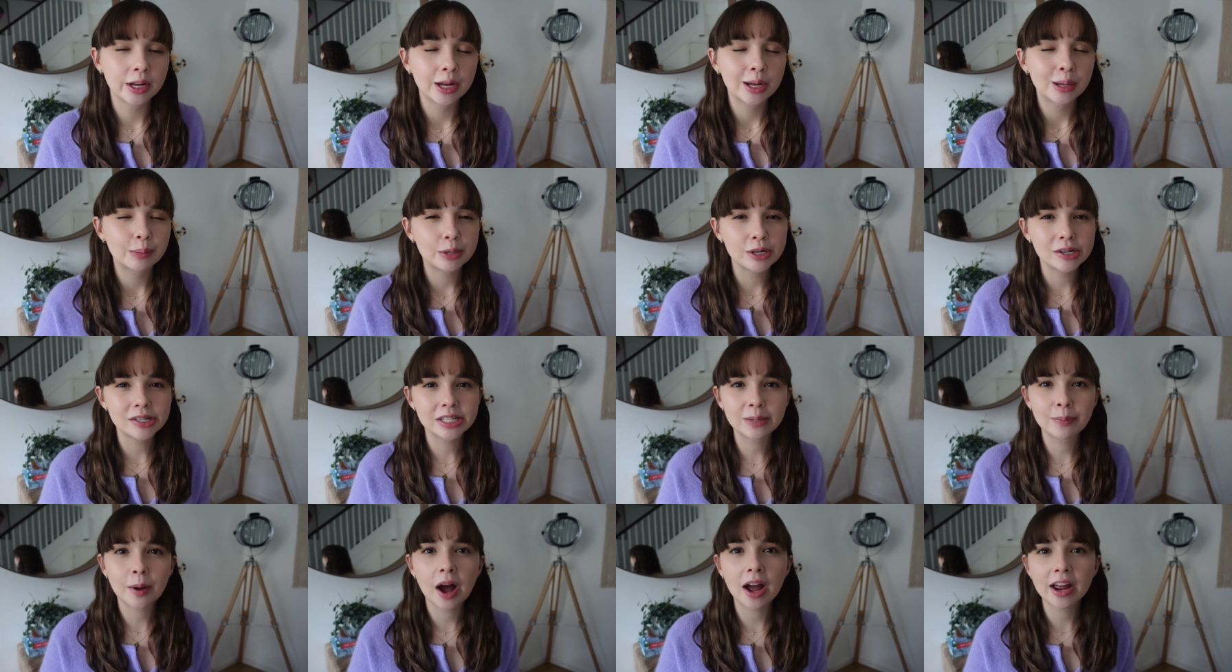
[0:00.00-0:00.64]

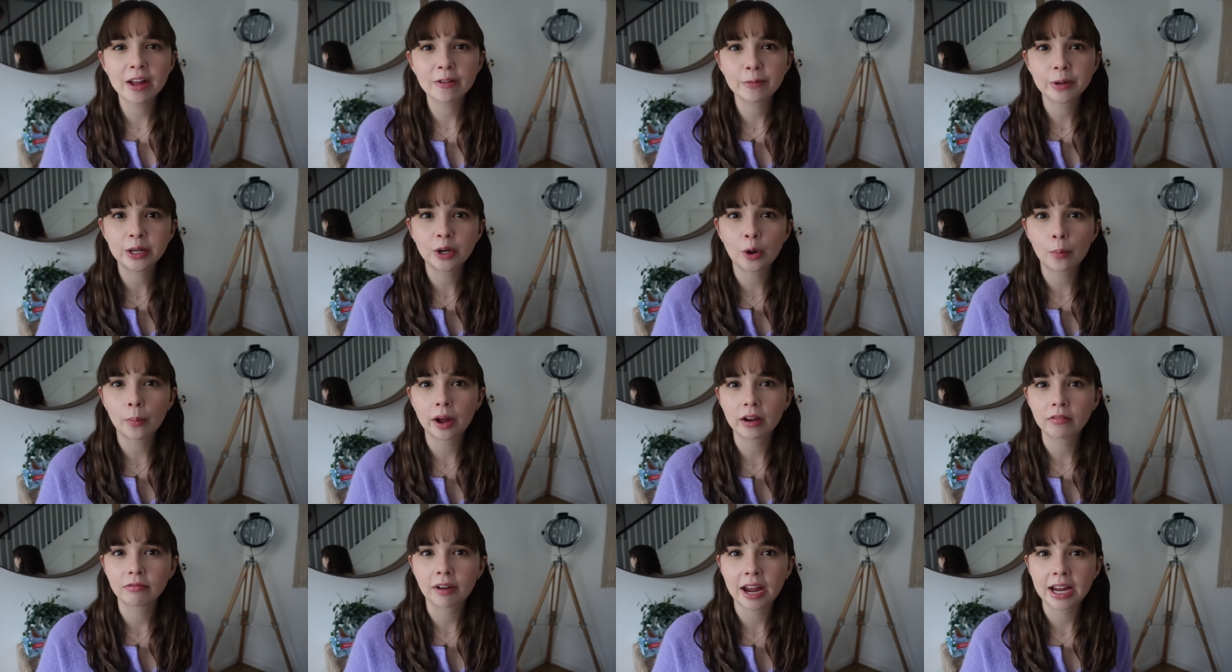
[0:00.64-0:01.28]
Beauty Pie have been on
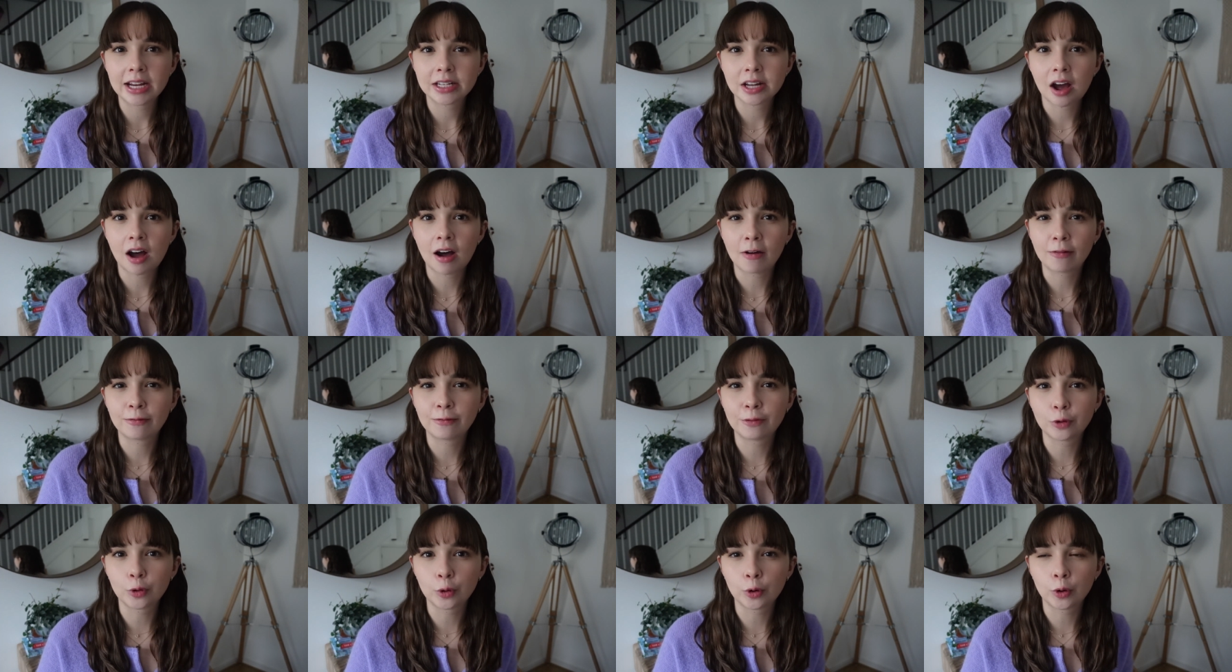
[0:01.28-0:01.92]
my radar
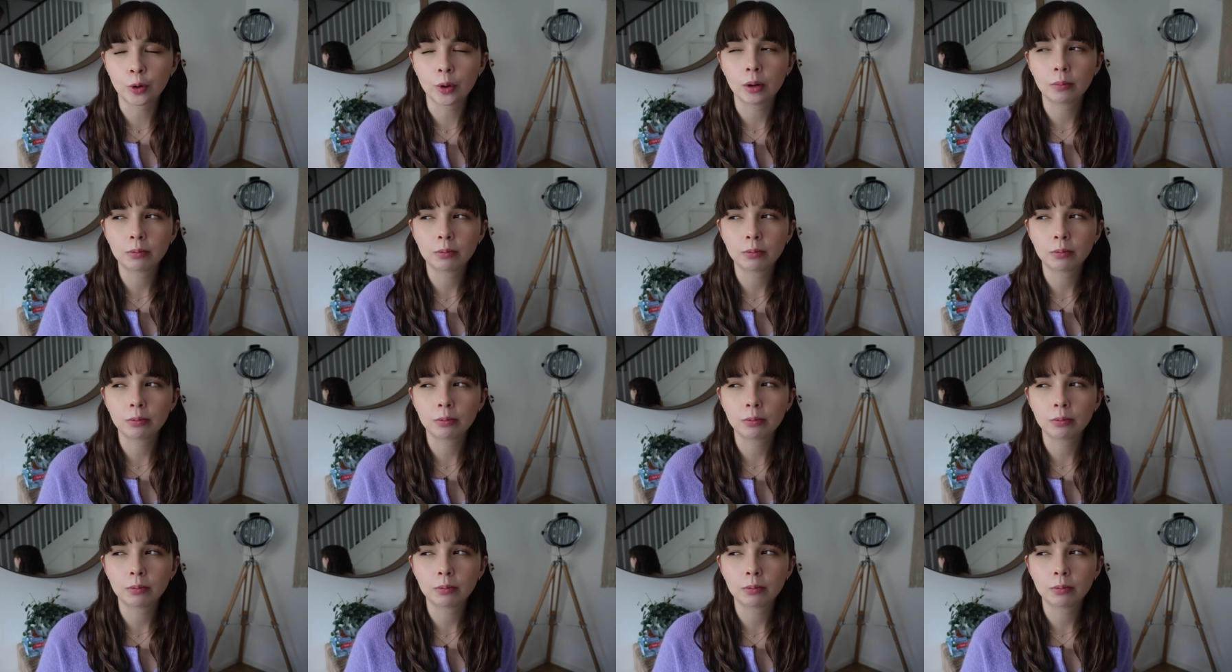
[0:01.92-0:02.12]
for